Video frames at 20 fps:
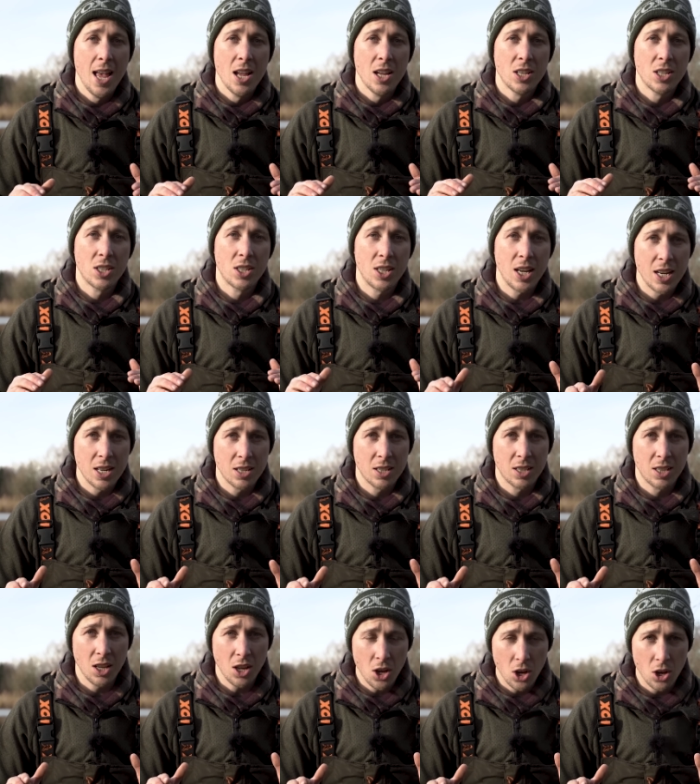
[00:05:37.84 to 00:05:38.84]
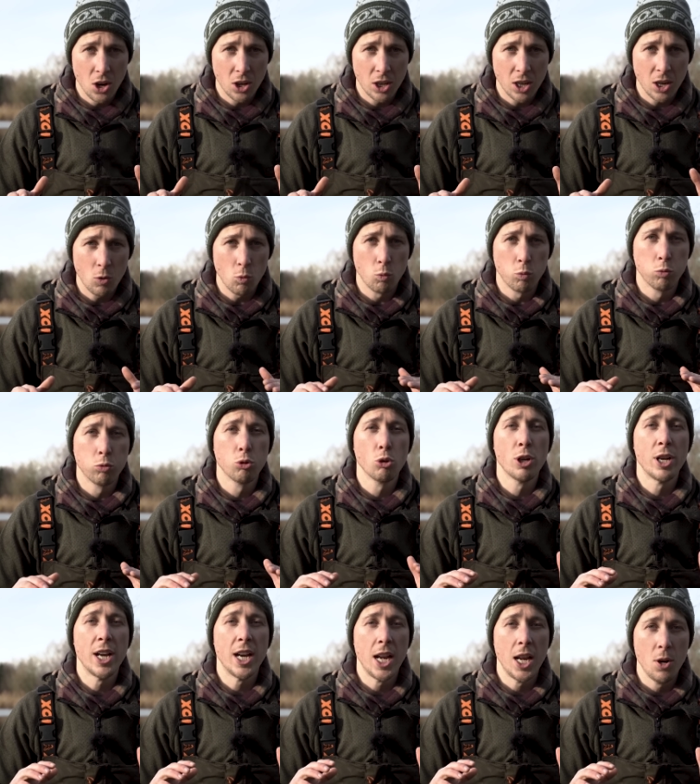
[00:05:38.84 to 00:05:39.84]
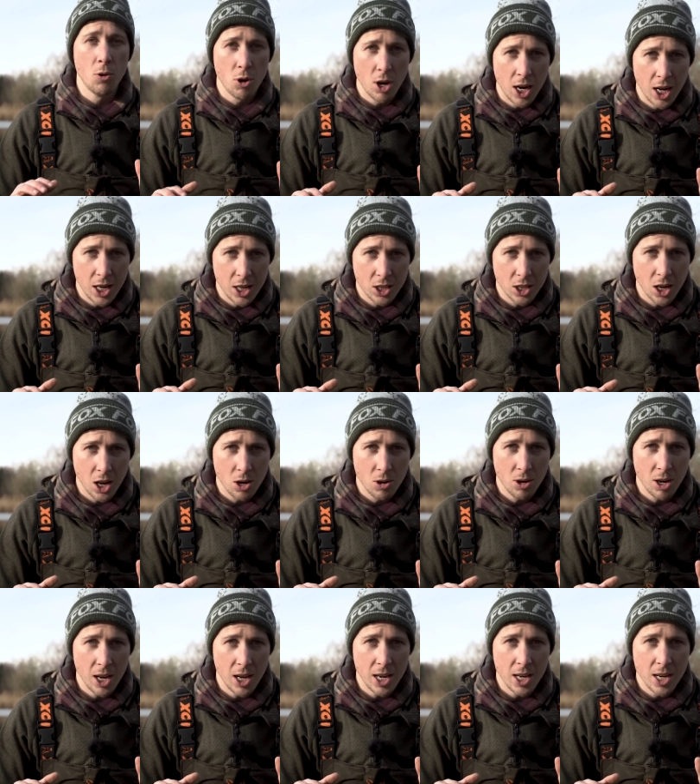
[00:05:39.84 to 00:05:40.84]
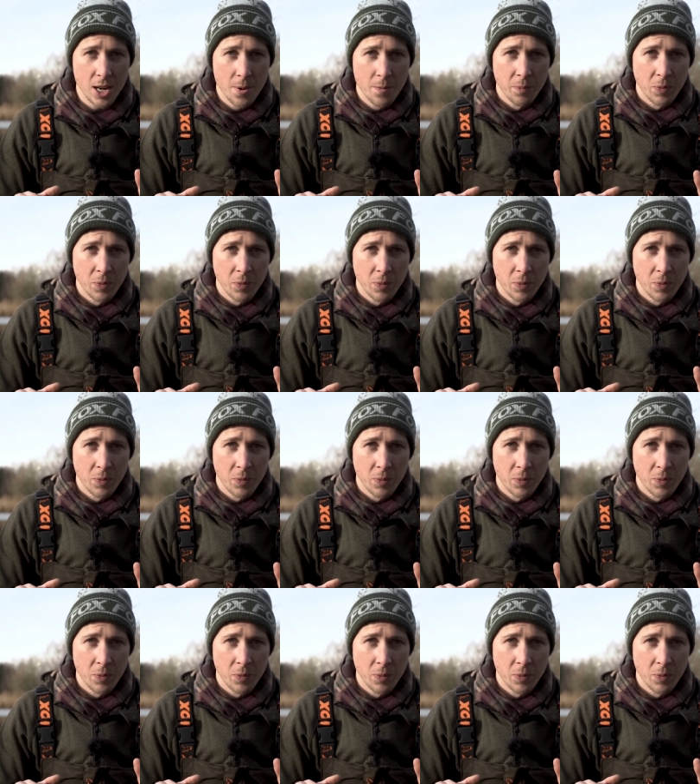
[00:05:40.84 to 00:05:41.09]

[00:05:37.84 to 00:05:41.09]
sinks the hook really, really slowly.